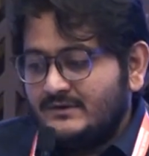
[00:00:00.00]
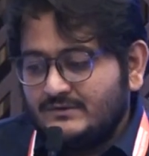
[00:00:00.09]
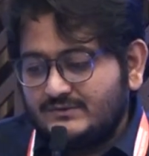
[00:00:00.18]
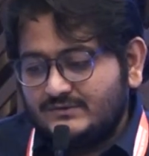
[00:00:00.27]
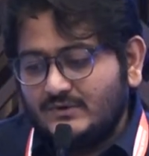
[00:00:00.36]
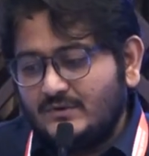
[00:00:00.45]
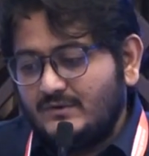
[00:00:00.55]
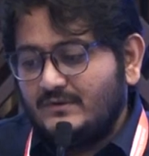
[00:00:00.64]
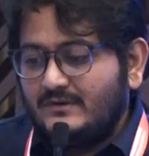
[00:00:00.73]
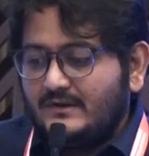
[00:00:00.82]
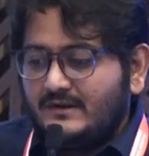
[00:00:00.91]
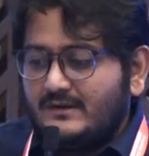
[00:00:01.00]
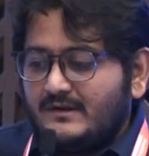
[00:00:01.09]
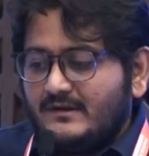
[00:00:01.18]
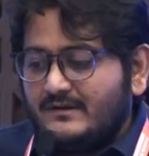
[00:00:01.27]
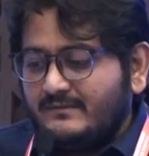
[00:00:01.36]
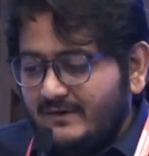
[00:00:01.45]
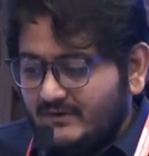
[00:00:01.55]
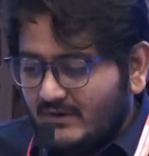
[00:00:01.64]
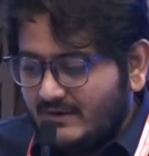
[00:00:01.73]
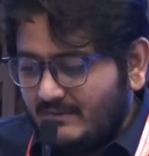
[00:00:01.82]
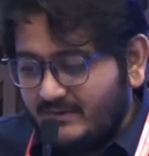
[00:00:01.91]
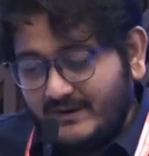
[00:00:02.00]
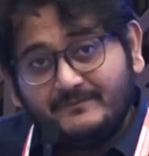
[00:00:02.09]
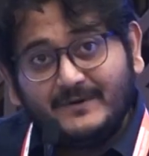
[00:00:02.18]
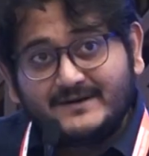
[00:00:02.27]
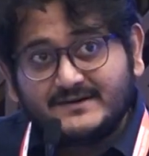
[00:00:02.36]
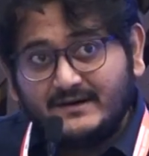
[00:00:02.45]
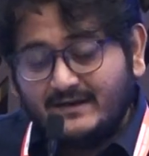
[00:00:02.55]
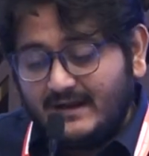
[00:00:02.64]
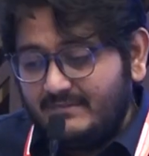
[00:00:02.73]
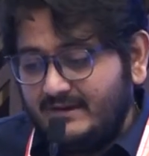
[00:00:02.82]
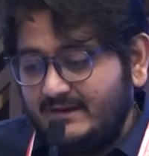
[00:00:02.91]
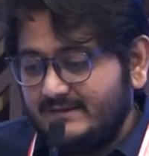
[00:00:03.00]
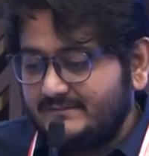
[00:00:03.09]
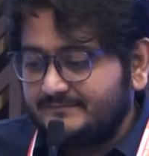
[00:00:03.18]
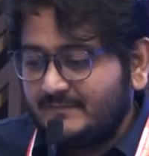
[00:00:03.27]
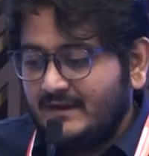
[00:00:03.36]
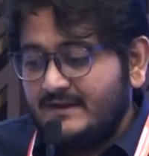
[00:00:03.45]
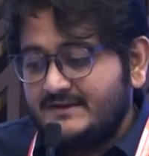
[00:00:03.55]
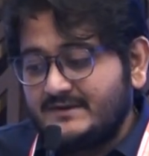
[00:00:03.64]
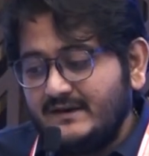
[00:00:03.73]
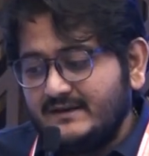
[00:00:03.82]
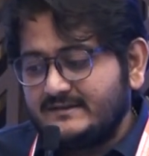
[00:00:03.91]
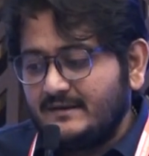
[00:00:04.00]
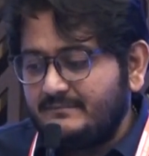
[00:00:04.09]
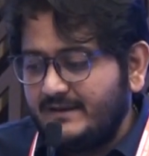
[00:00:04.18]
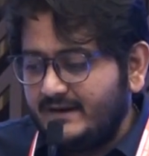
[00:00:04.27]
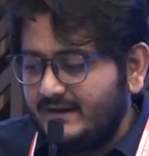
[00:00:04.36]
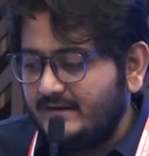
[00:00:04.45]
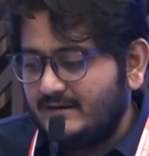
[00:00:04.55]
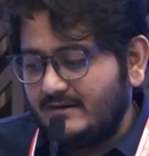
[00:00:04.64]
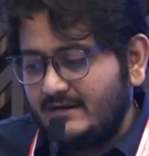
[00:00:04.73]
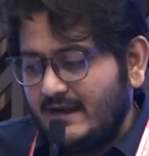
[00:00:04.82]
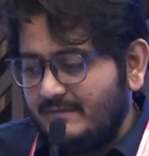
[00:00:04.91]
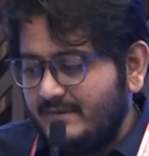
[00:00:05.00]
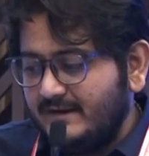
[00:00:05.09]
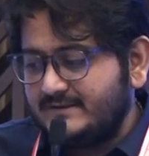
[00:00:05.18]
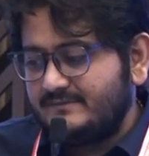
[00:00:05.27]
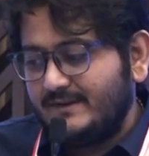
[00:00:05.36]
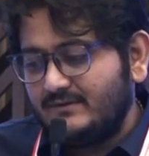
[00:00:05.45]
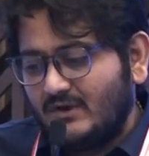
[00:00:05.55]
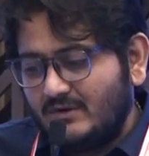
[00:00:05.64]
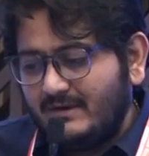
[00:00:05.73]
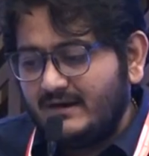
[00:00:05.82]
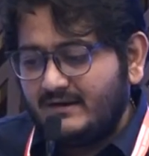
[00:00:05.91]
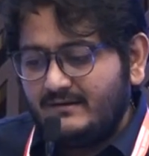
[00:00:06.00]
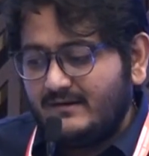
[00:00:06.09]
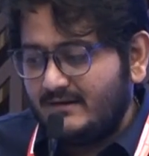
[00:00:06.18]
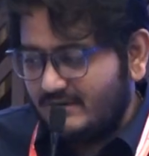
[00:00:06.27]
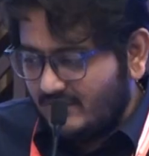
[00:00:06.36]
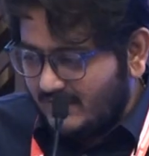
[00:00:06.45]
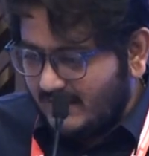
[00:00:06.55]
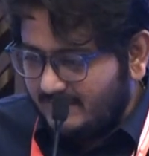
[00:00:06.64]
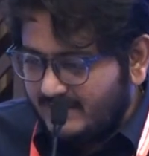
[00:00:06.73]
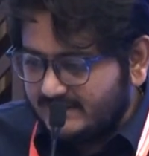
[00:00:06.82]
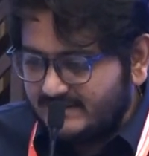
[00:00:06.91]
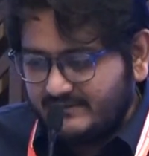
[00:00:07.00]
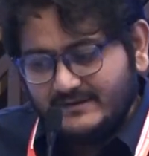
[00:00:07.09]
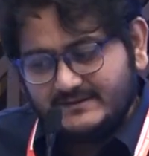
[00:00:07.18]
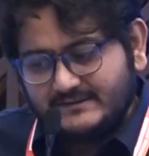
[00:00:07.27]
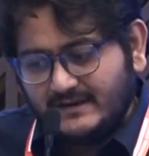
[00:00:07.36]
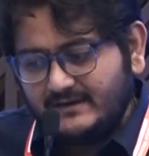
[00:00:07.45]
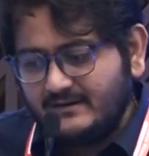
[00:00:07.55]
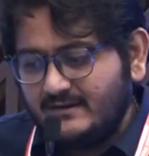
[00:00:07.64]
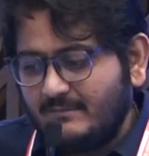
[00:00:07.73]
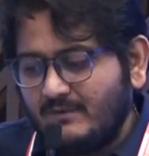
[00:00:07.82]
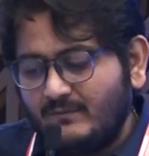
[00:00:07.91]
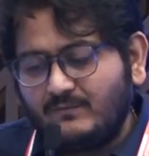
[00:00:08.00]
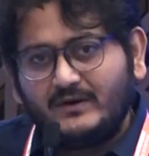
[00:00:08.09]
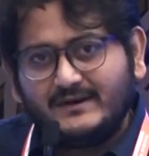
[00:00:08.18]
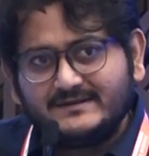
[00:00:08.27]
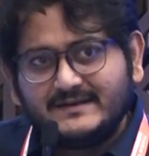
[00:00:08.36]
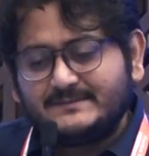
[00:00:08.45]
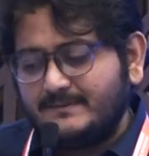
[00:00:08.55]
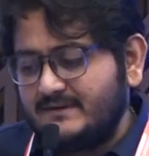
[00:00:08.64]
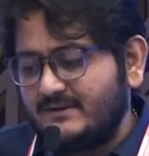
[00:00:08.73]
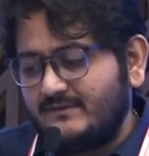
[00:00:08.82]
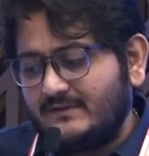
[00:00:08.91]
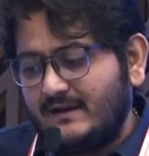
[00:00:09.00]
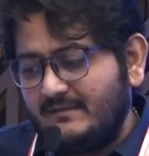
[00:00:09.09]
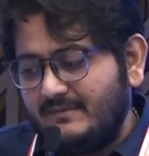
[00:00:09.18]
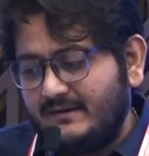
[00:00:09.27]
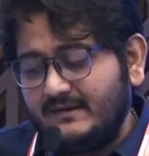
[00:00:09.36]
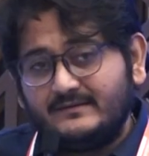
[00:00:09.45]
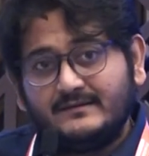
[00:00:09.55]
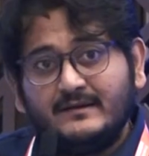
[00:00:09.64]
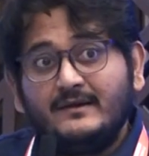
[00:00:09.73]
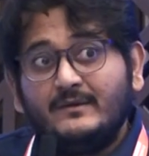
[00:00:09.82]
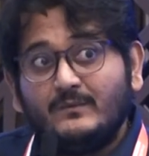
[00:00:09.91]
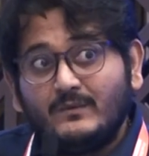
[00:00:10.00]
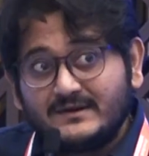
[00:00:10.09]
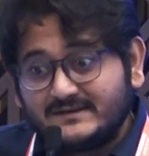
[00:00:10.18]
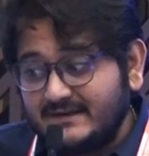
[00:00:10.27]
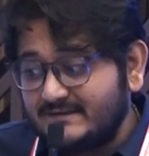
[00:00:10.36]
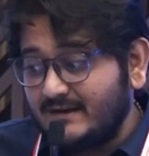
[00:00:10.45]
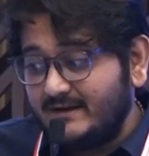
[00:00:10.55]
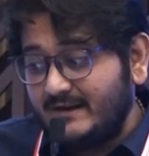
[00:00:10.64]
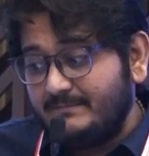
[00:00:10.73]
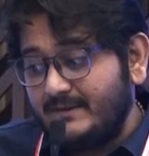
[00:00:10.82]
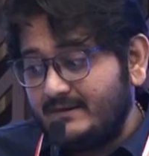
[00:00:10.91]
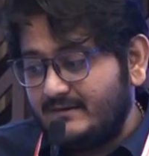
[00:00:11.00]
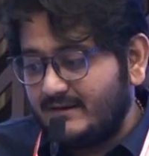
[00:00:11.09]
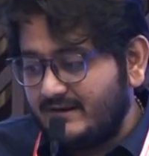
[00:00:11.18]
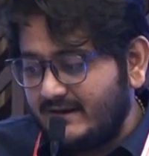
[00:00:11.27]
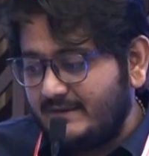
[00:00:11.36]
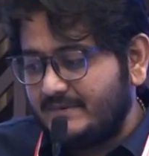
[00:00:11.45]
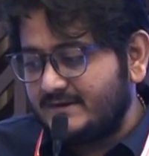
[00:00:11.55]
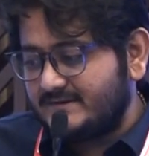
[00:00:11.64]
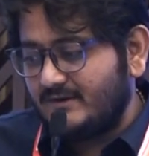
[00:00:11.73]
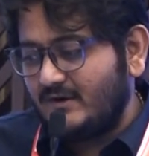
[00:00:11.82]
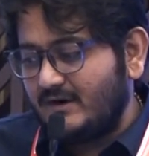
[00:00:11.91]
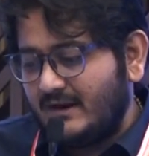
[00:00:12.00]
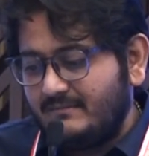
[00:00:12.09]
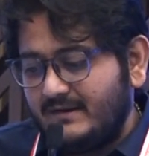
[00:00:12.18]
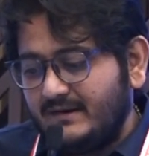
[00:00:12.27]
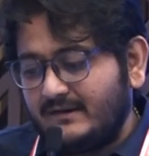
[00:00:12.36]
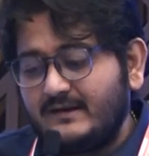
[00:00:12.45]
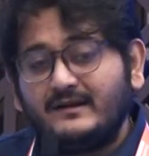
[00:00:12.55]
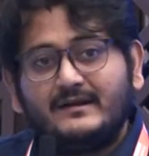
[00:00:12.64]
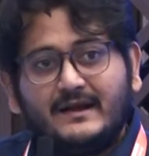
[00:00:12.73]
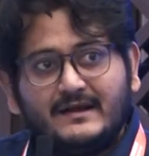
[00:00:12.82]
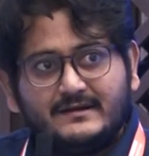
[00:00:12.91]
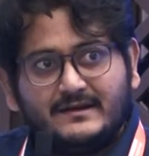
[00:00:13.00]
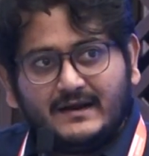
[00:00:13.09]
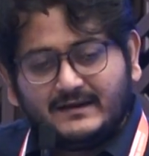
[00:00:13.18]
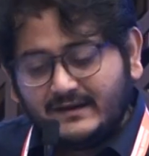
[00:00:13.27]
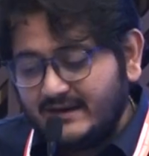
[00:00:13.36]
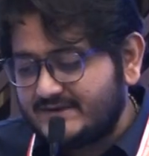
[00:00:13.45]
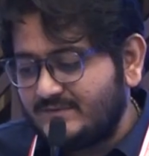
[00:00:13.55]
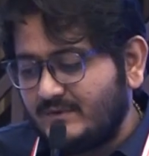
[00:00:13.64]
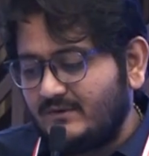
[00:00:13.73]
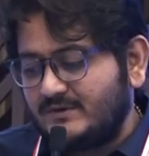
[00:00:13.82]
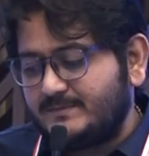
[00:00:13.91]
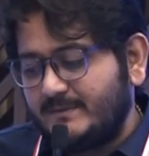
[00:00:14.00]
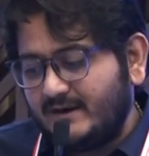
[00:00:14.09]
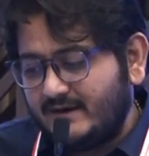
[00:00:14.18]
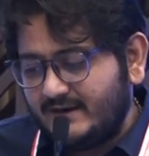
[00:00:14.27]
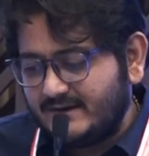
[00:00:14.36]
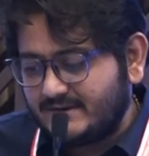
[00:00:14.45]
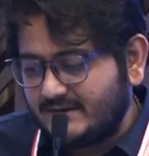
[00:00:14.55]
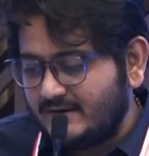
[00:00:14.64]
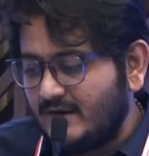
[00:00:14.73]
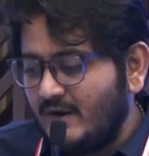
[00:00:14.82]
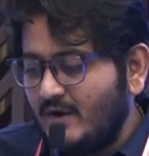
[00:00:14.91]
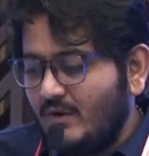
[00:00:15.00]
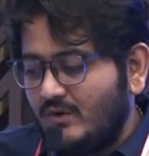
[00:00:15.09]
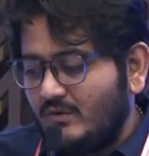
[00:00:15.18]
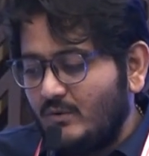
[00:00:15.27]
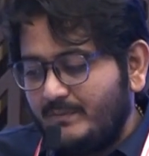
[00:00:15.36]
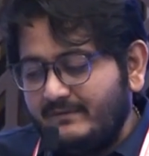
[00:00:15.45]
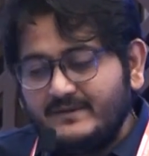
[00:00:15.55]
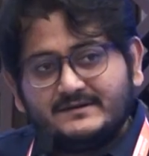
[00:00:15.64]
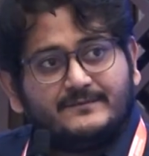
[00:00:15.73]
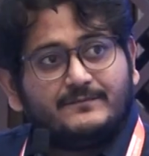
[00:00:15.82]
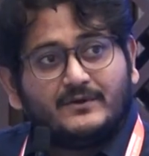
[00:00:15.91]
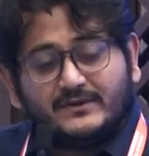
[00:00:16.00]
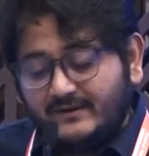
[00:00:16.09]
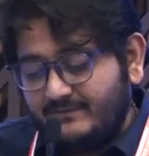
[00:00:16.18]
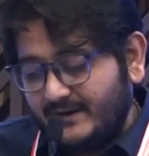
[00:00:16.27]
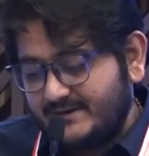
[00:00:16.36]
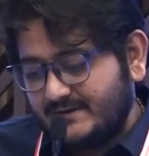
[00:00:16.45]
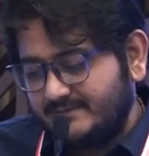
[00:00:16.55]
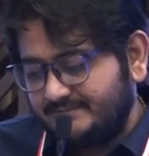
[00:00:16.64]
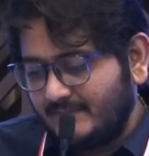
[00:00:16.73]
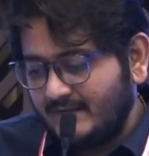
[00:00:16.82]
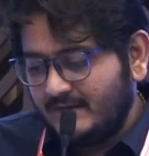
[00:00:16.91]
So, we'll talk about infection in diabetes. Studies comparing diabetics with non-diabetics reveals that about 46% of the diabetes versus 38% non-diabetic had at least one hospitalization or OP visit for the infection.